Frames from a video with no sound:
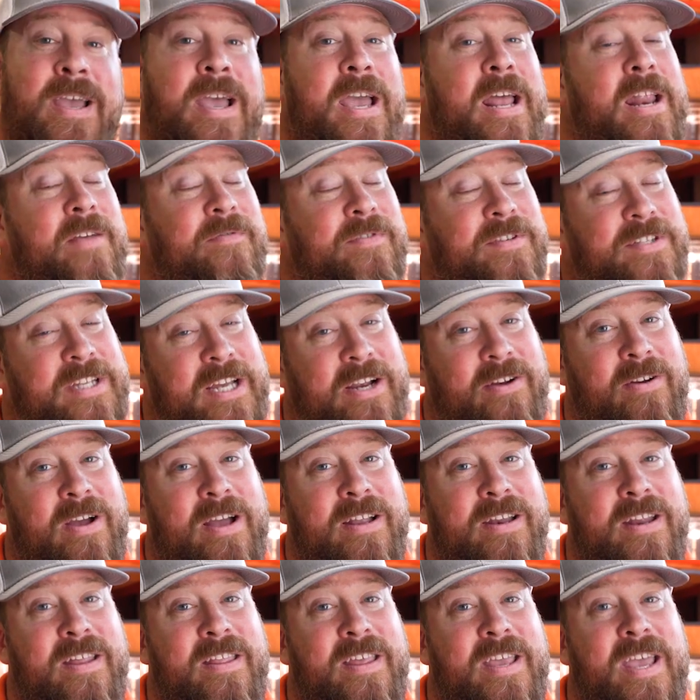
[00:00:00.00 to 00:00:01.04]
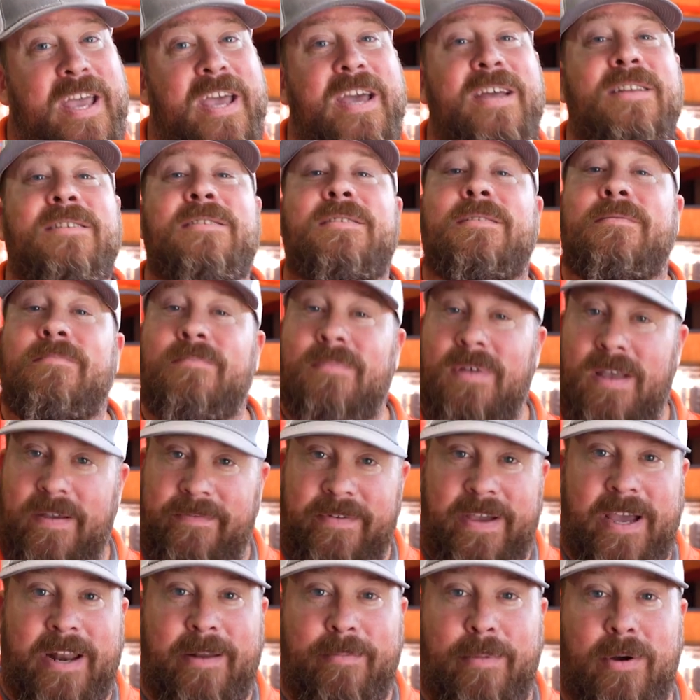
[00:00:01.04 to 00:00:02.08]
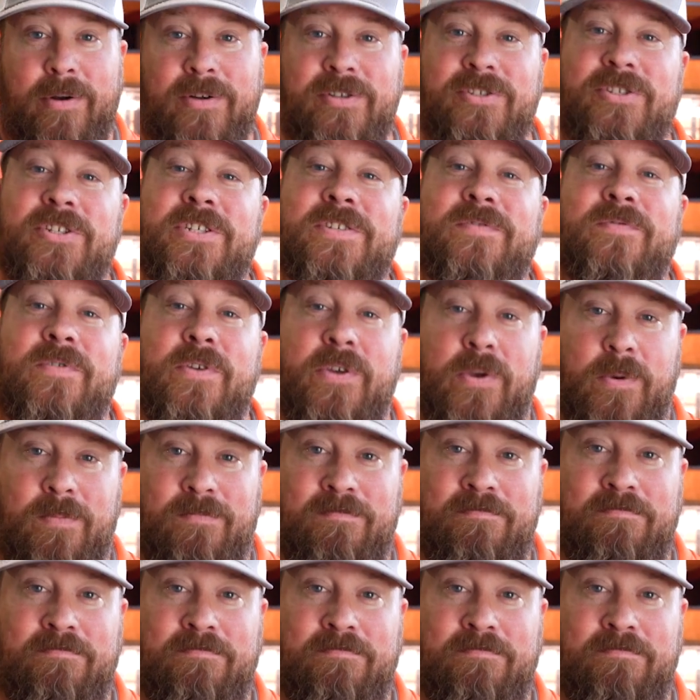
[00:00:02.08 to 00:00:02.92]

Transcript: and if you stick around to the end, I've got a bonus just for you.